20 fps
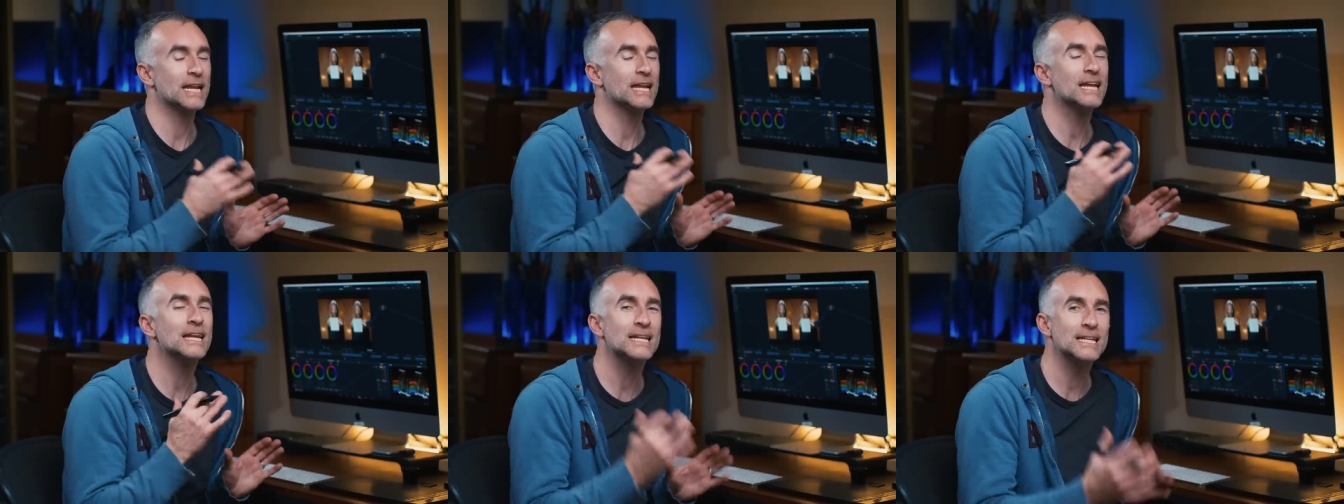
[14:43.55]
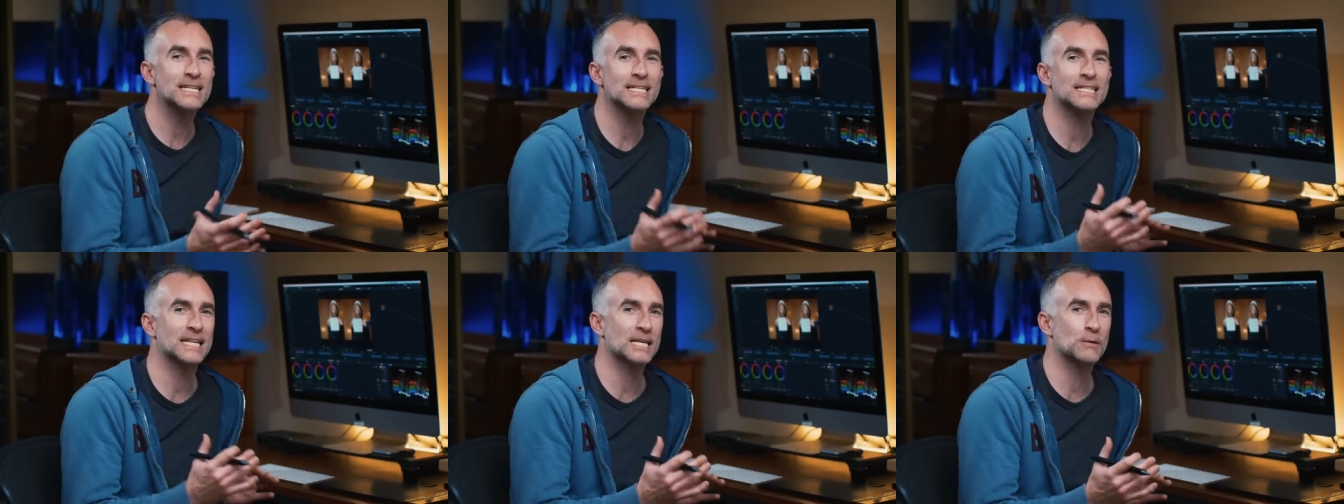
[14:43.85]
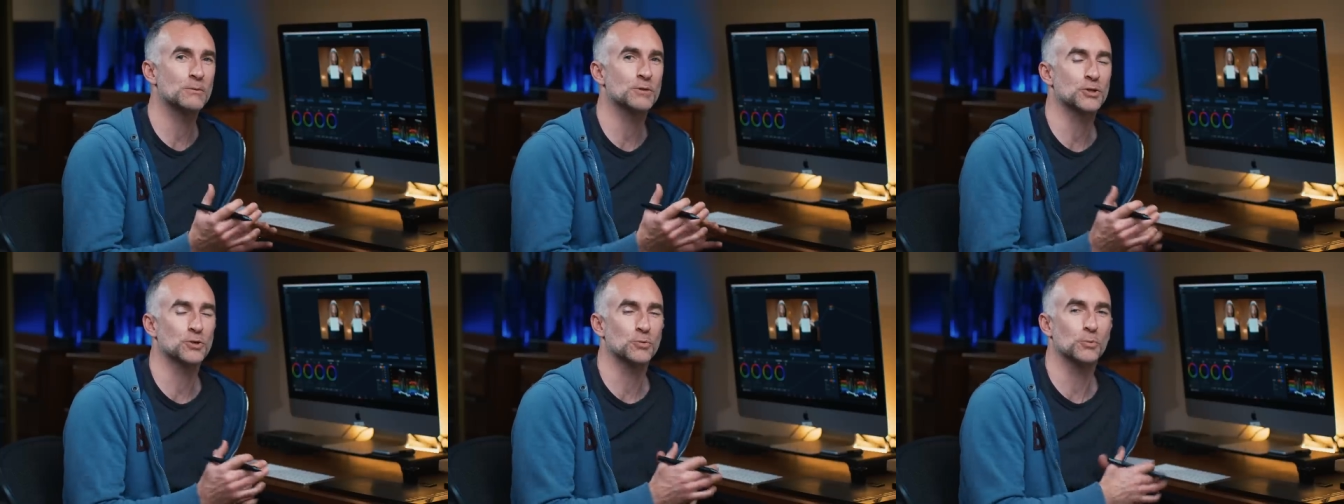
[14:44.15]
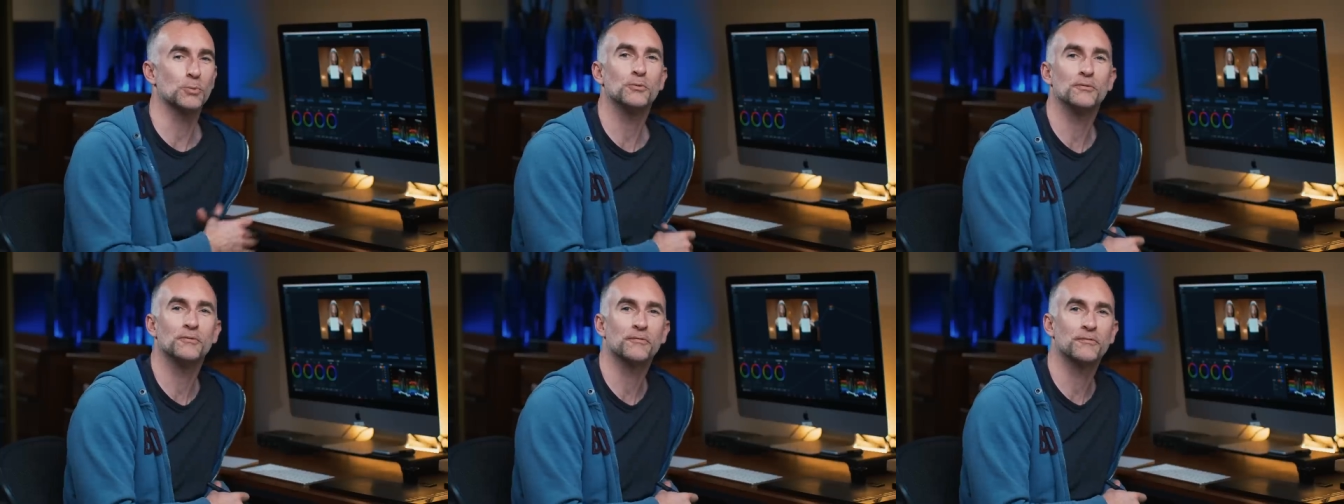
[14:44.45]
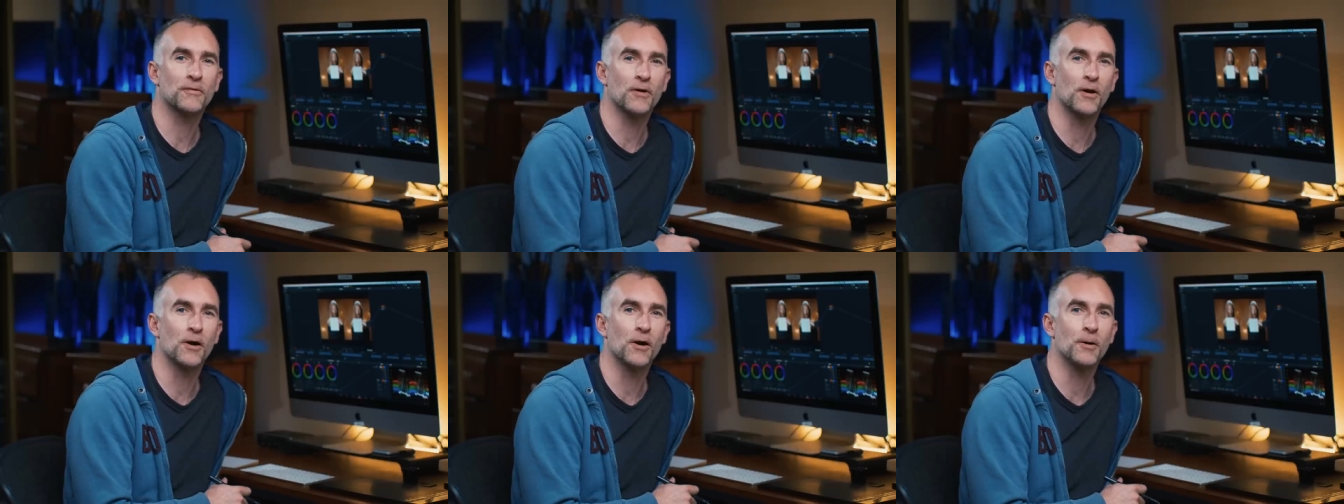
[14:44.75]
indistinguishable
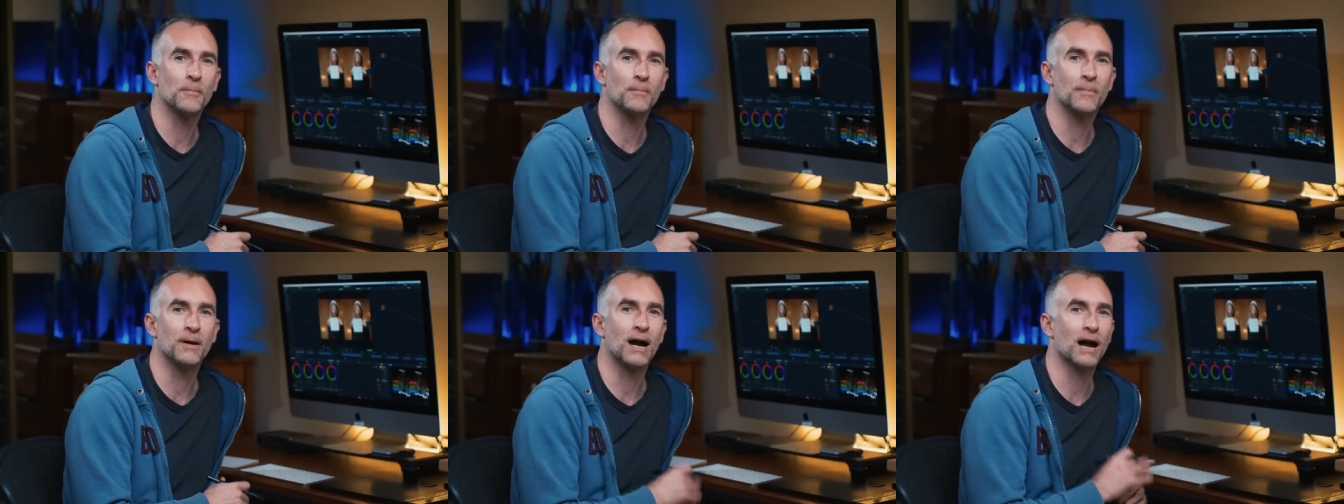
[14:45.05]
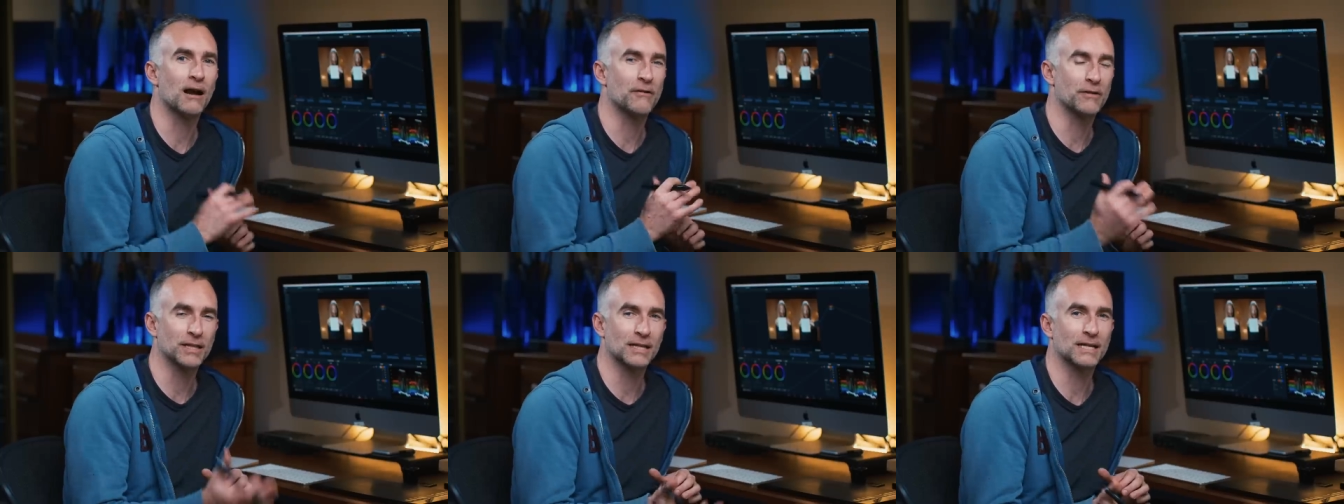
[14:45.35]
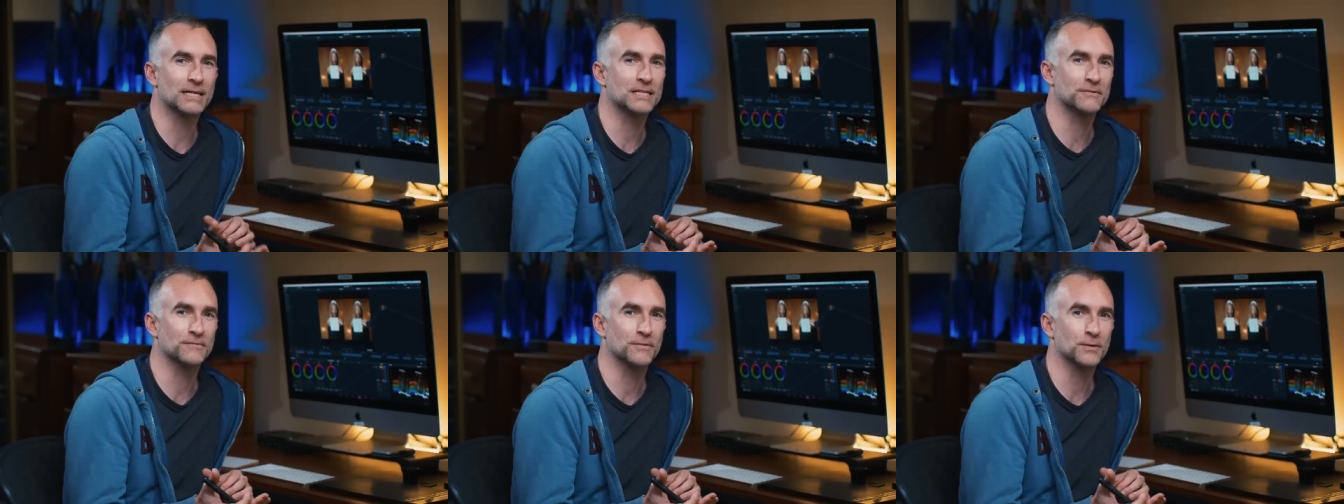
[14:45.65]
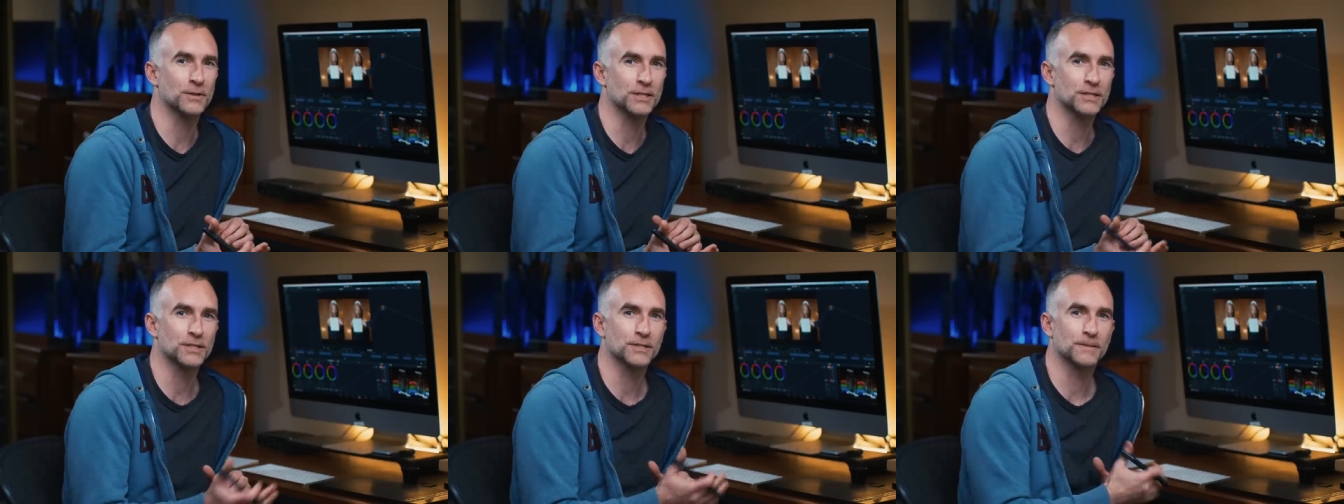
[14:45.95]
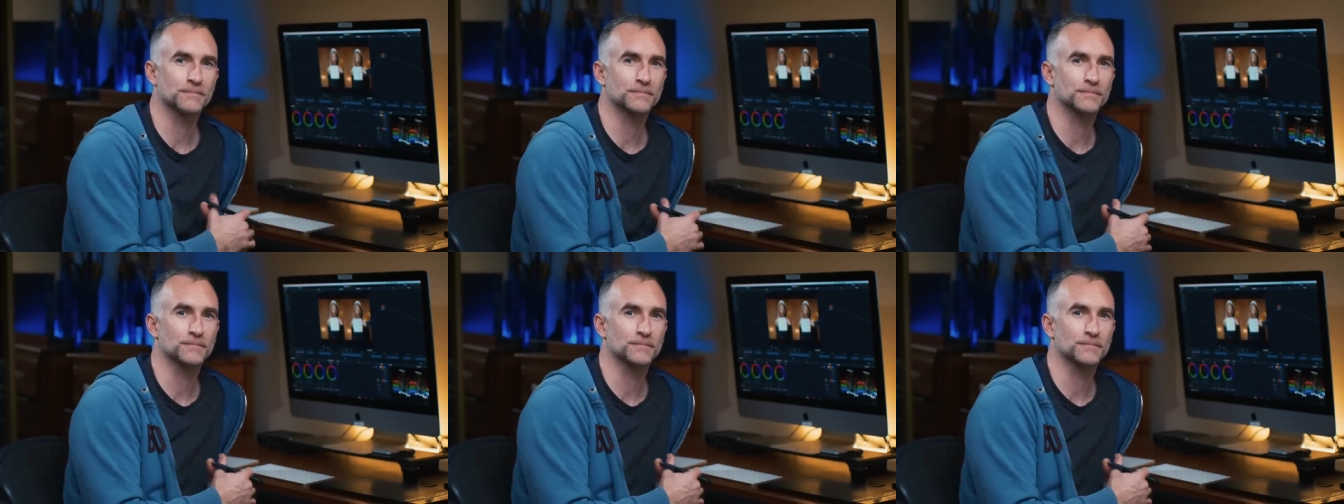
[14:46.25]
from ARRI Alexa footage.